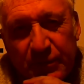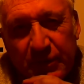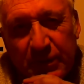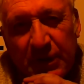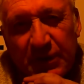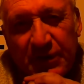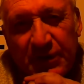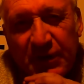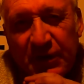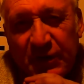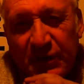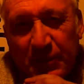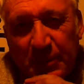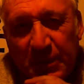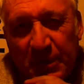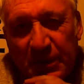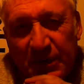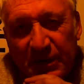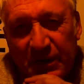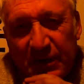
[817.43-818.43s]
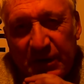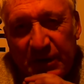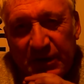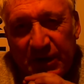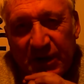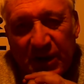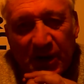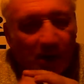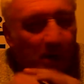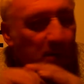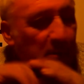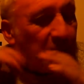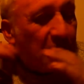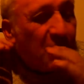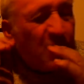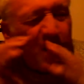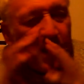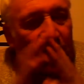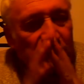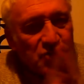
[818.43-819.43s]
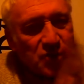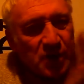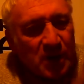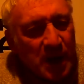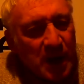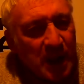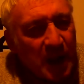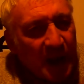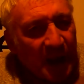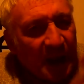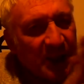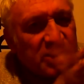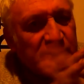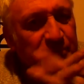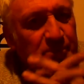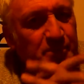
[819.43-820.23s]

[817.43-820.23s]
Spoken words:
anticipating an economic crash is